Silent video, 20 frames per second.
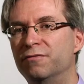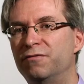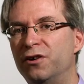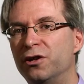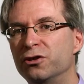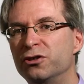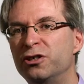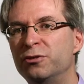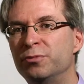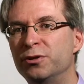
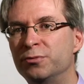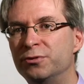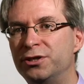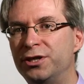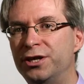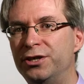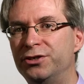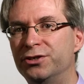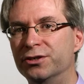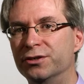Following
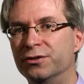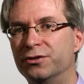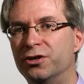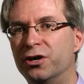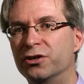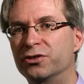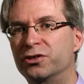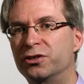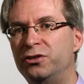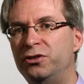implementation,
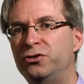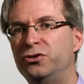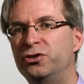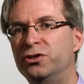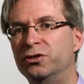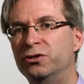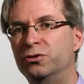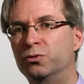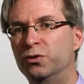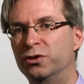toxic
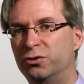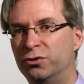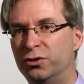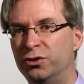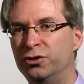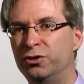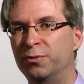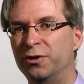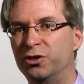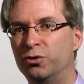usage was
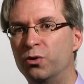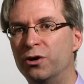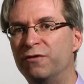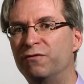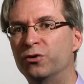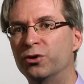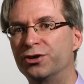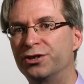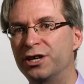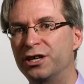reduced by
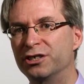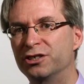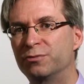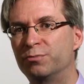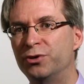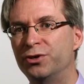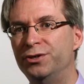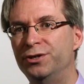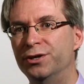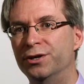24 tons
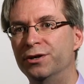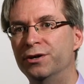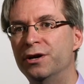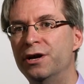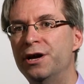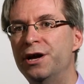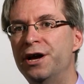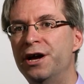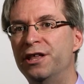per year,